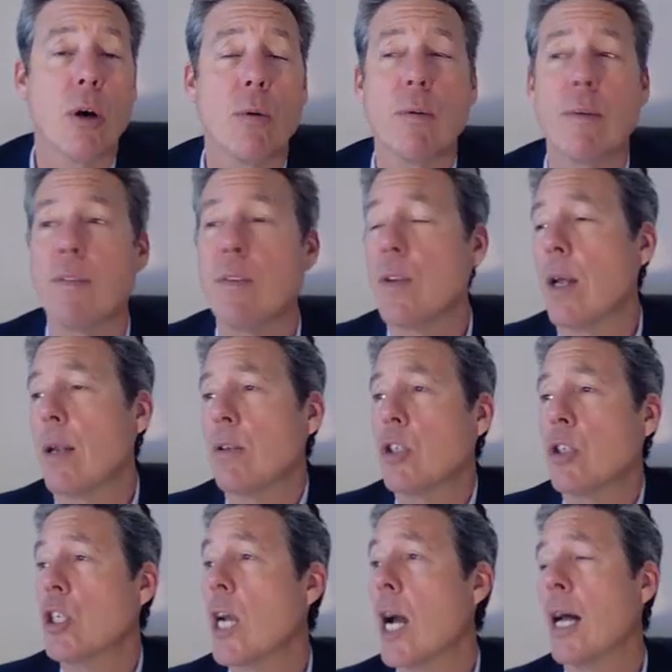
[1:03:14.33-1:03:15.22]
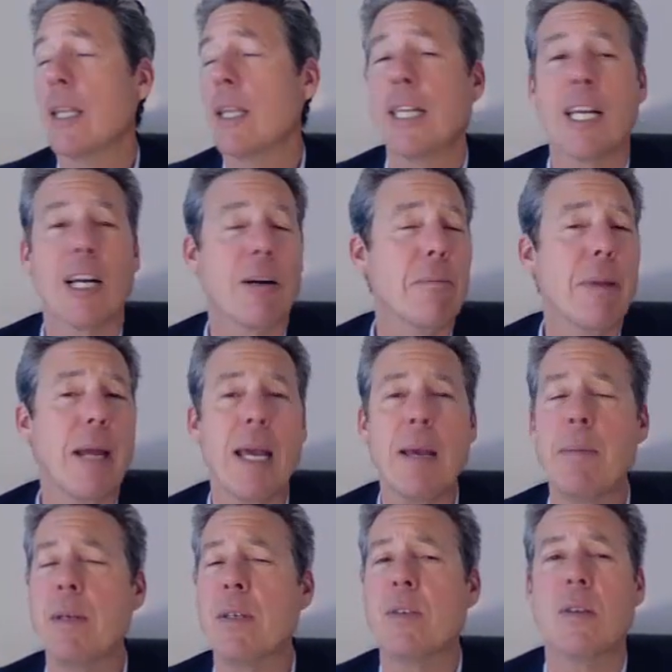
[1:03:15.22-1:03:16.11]
So if you've done
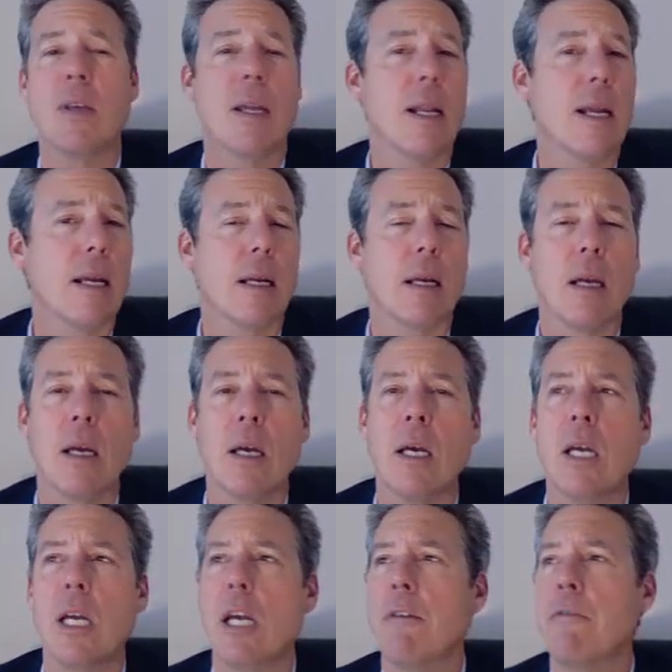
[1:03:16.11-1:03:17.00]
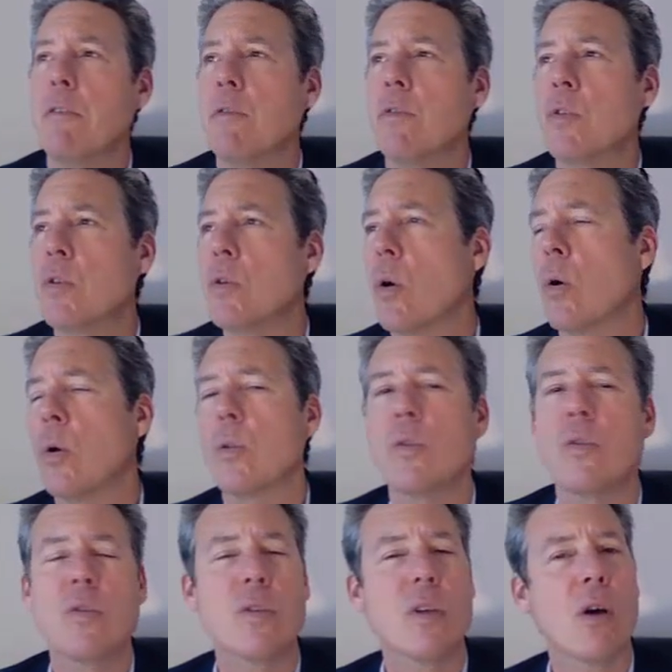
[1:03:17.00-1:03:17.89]
childcare, babysitting, if you
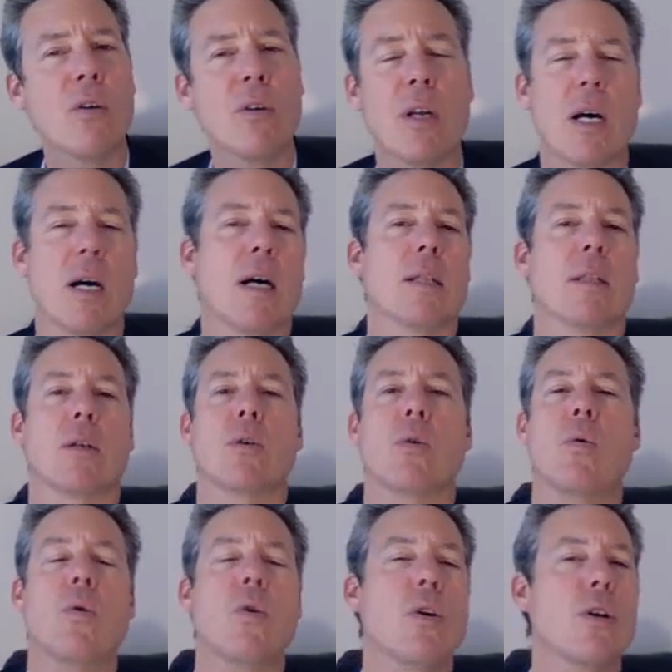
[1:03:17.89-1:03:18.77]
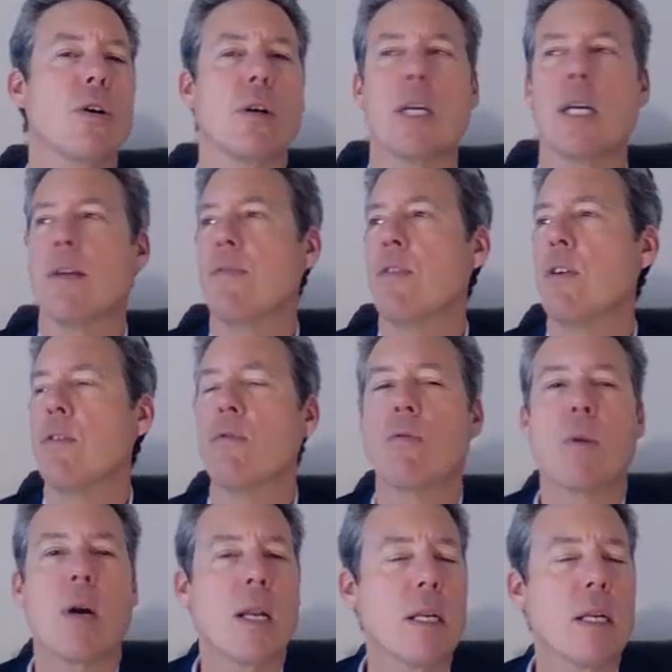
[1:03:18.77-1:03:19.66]
sold soda on the corner,
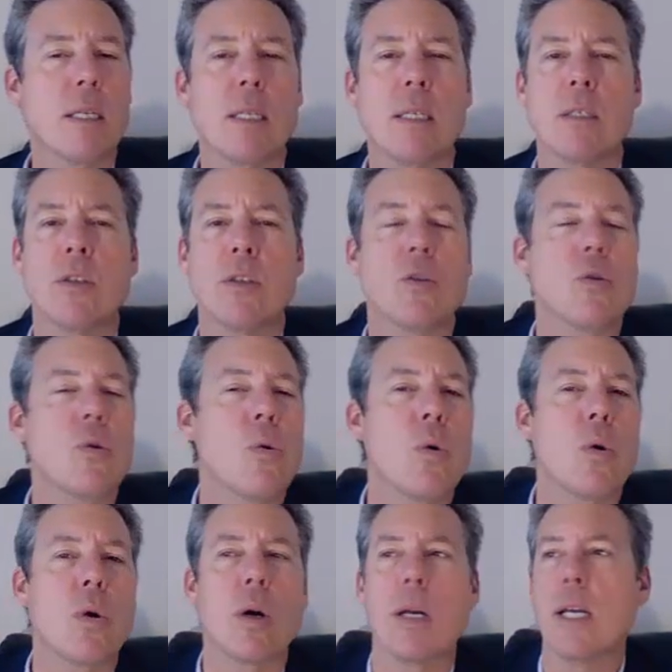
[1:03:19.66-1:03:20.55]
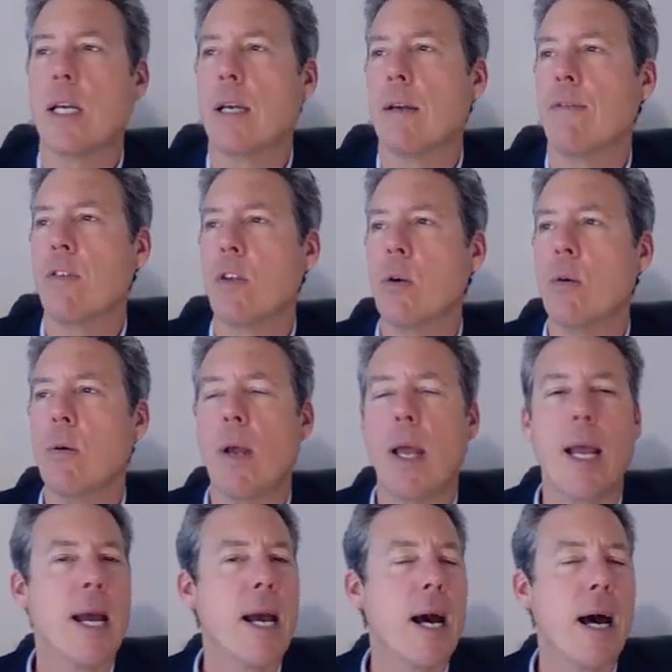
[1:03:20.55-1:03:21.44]
if you've run a little store,
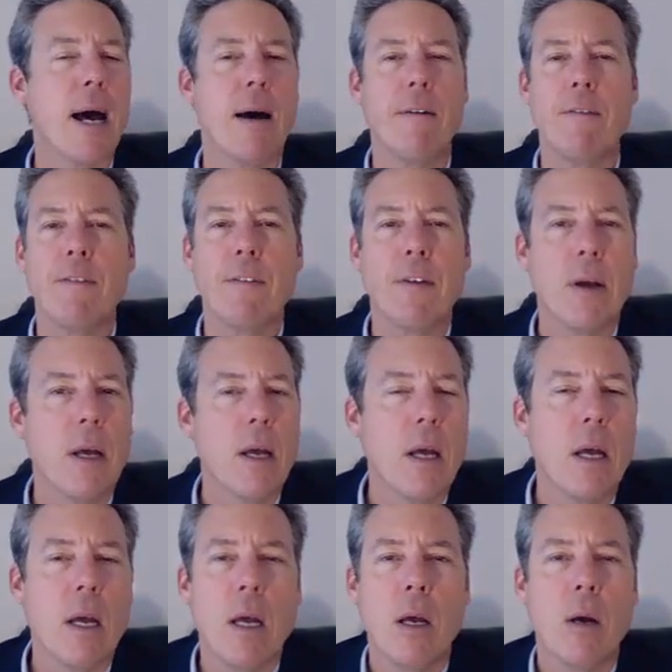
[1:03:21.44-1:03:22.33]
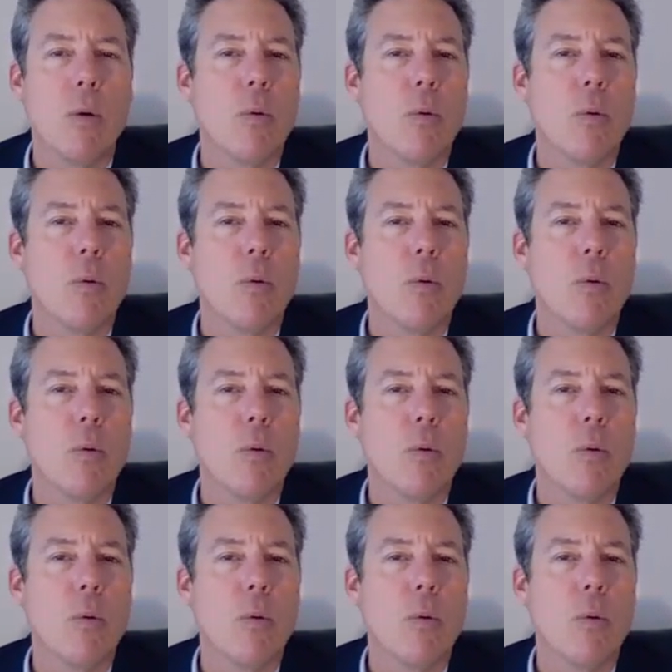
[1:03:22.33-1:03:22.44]
if you have